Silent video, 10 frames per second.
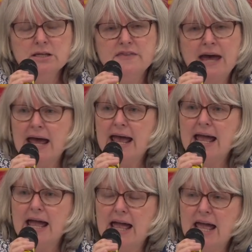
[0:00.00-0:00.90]
that
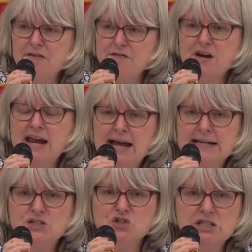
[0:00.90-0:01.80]
every
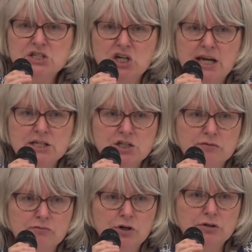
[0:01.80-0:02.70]
high street
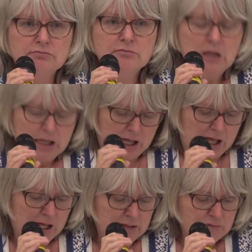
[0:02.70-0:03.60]
changing room
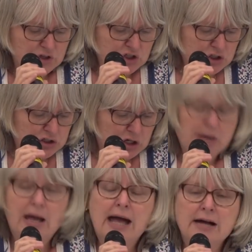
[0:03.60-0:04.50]

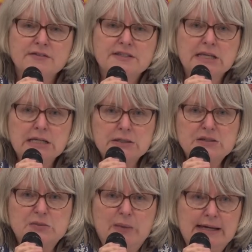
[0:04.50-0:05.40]
should have
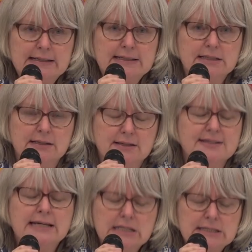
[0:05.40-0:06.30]
single-sex
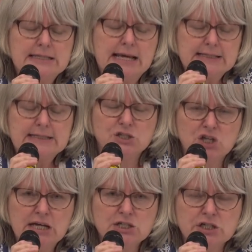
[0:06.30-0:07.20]

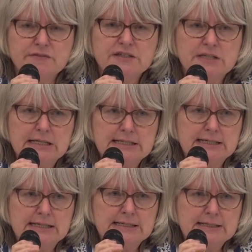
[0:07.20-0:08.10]
changing
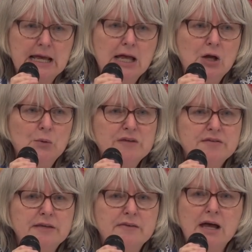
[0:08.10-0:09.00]
facilities. We
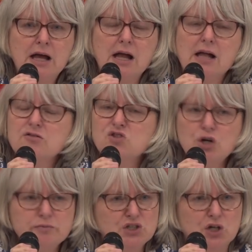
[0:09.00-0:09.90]
think that
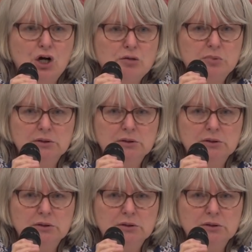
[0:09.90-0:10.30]
Topshop,